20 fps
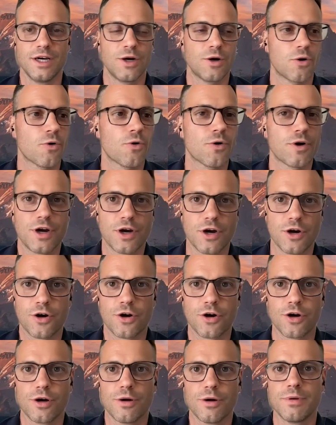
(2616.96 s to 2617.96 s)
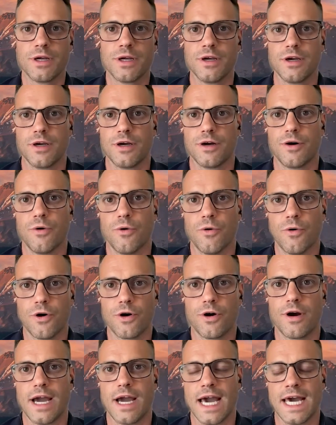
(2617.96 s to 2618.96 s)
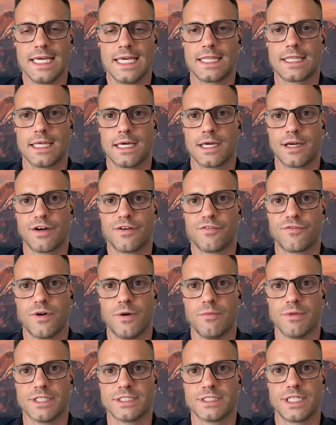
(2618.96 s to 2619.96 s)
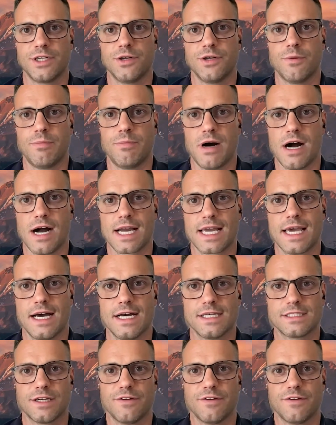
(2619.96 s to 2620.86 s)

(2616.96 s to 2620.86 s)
or an herb or anything from listening to a podcast.